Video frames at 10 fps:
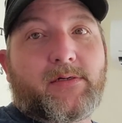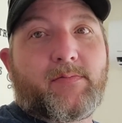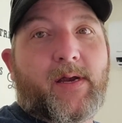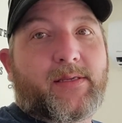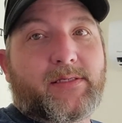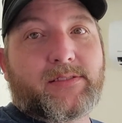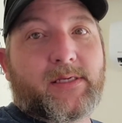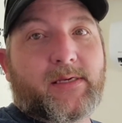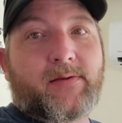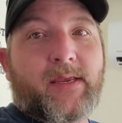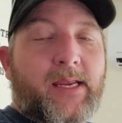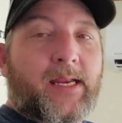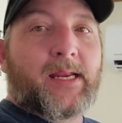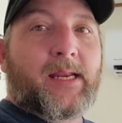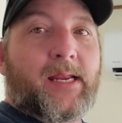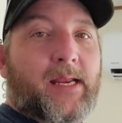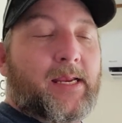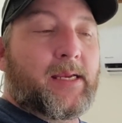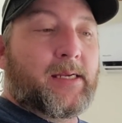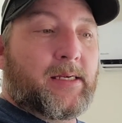to buy this thing.
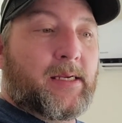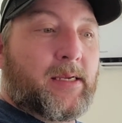And